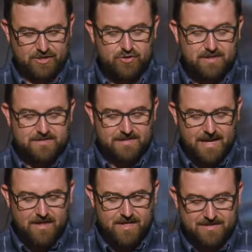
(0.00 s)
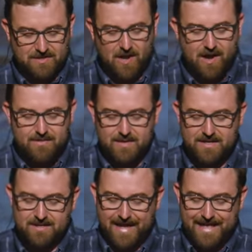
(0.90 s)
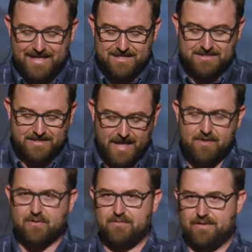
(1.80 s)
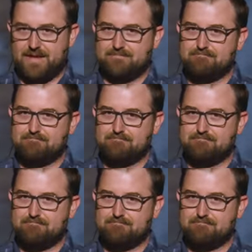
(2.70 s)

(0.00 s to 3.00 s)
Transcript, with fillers: You could say that timing is everything.